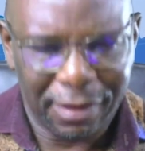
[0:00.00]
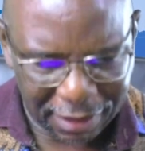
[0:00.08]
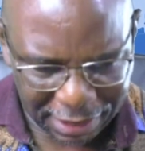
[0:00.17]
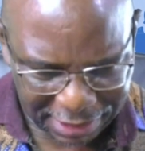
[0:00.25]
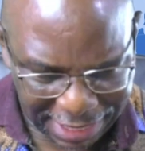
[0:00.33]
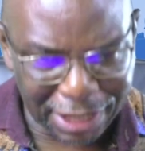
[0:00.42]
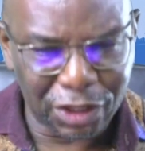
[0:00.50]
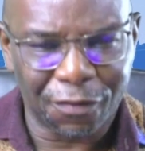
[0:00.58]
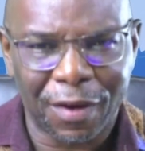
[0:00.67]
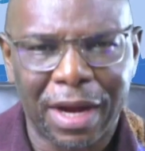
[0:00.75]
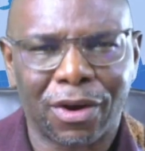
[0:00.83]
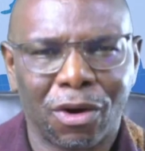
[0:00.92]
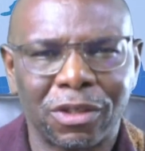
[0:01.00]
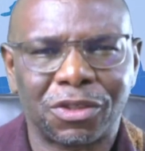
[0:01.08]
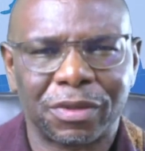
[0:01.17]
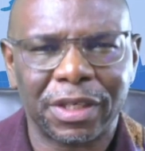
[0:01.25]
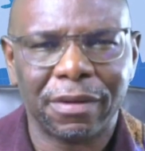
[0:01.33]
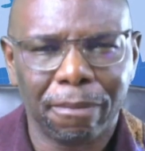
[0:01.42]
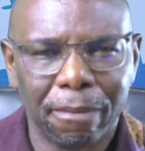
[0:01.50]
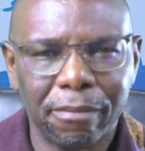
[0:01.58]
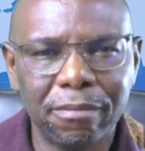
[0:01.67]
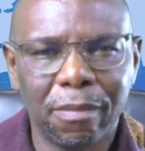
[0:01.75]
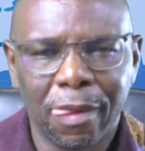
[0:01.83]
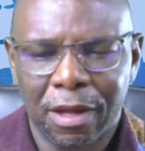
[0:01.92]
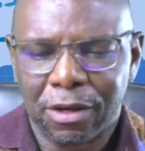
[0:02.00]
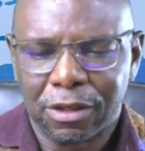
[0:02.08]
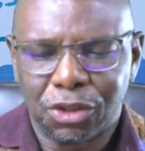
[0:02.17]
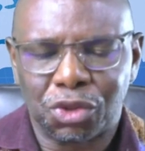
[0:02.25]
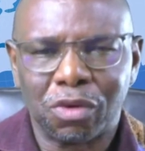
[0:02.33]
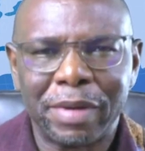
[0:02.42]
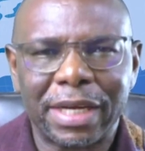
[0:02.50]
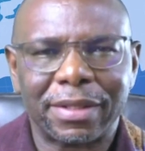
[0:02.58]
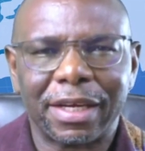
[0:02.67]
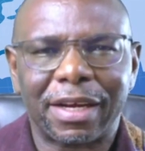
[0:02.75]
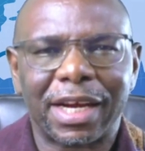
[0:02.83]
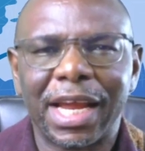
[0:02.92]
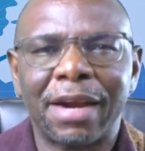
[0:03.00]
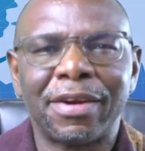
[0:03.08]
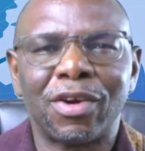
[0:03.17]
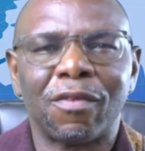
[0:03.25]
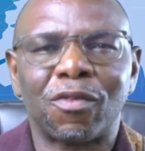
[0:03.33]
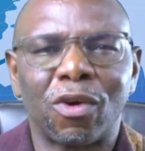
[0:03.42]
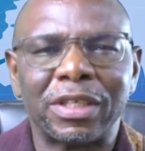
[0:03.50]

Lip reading: The size of our country should make the clearing of